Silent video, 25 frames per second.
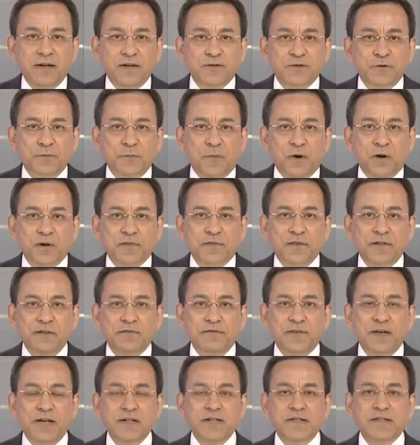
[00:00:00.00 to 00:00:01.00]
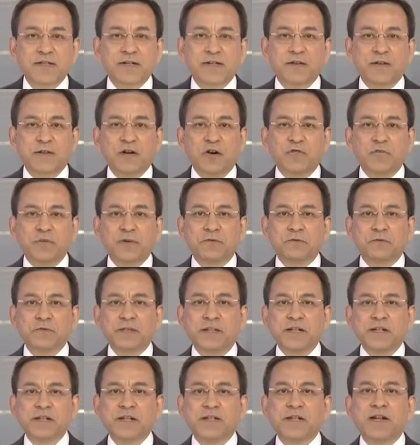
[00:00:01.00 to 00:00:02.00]
To mark the event, the government
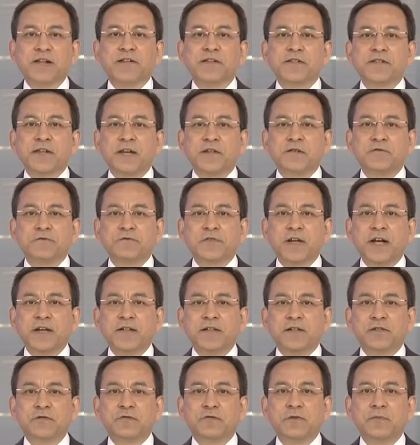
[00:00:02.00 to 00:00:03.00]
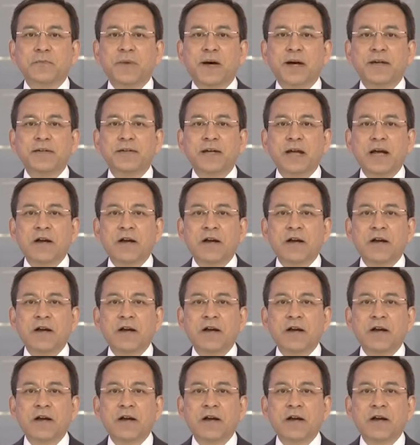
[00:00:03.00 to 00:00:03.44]
released a set of data to remind